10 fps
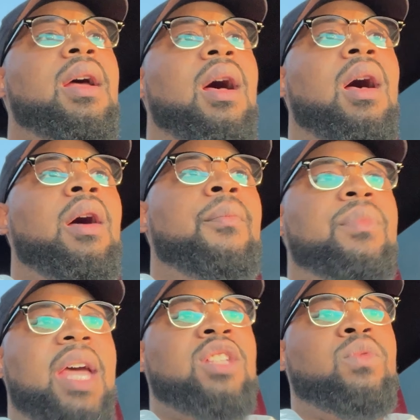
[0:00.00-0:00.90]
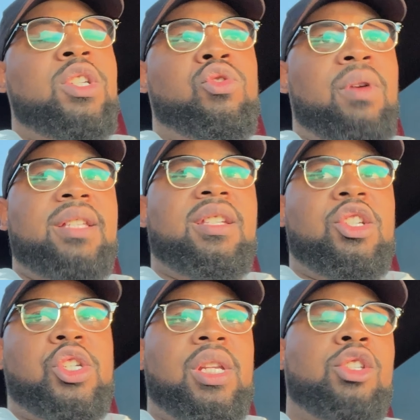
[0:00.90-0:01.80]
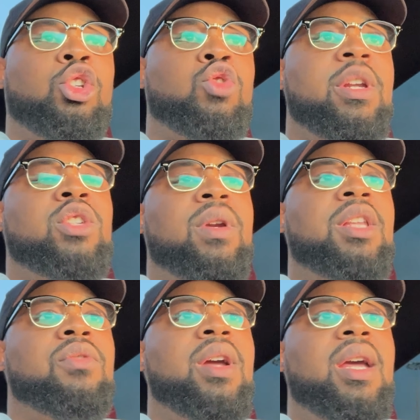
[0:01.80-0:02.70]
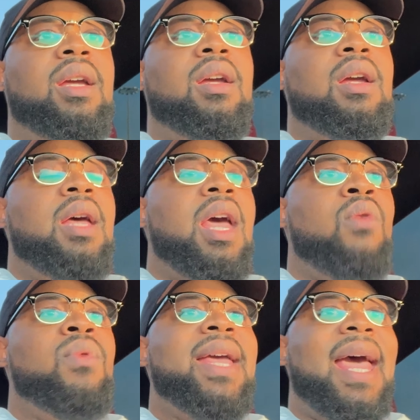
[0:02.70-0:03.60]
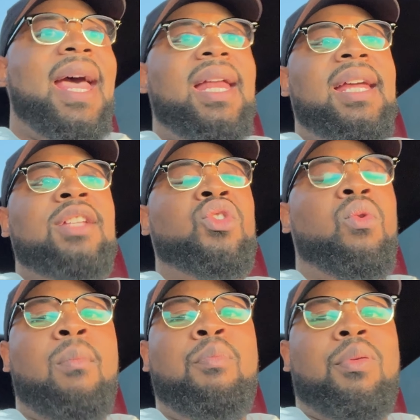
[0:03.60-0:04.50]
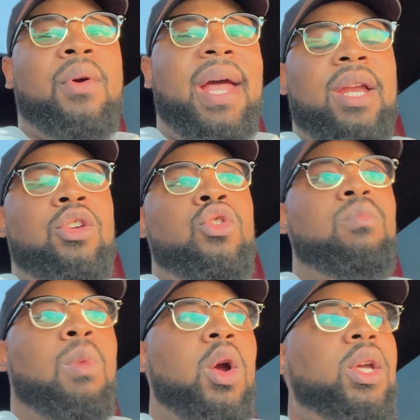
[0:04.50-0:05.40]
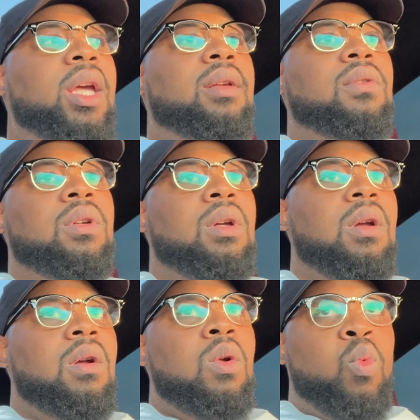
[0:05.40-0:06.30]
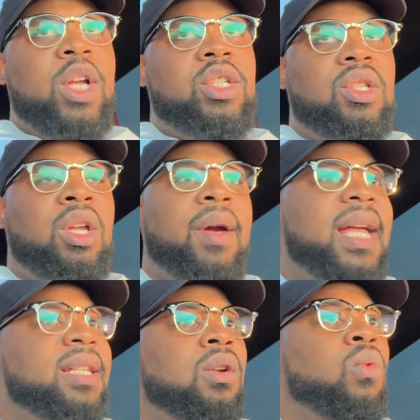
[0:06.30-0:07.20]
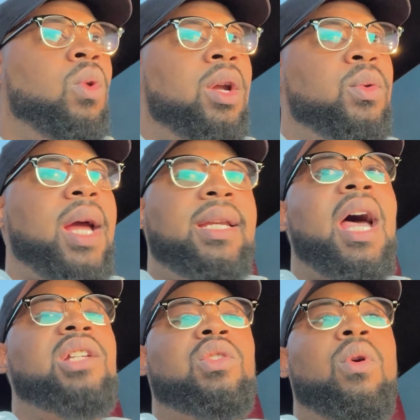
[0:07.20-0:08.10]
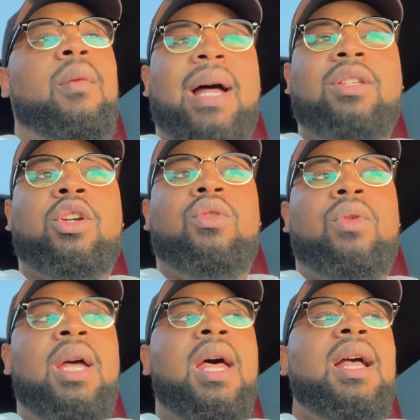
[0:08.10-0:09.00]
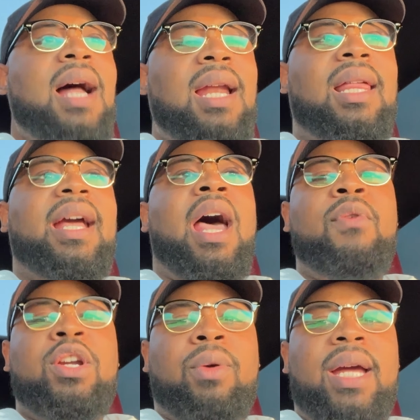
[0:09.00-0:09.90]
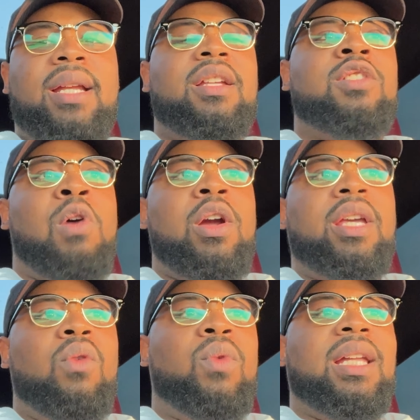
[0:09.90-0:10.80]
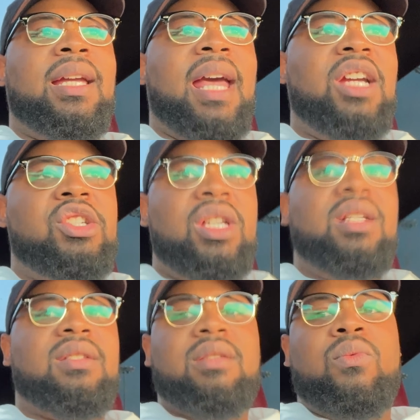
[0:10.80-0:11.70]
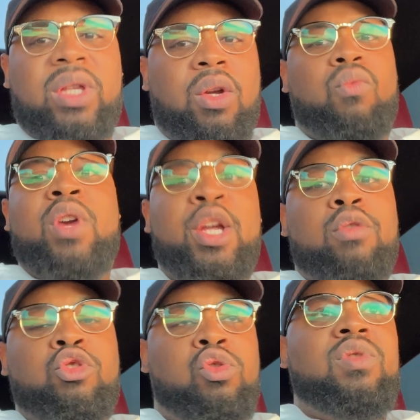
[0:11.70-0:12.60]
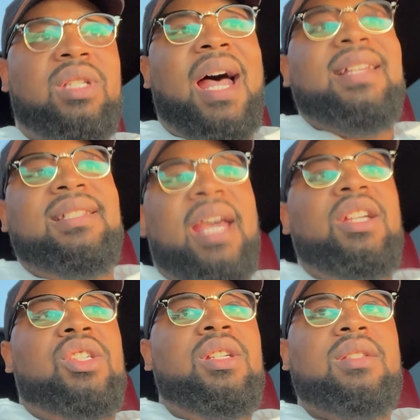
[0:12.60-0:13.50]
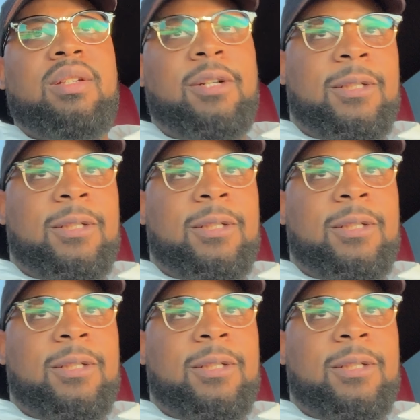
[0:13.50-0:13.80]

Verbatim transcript: um, as we transition into twenty twenty-three and we head into a brand new market, which there isn't one right now. So we're about to, kind of like how we created this market with the gang sheets, with the real true size gang sheets,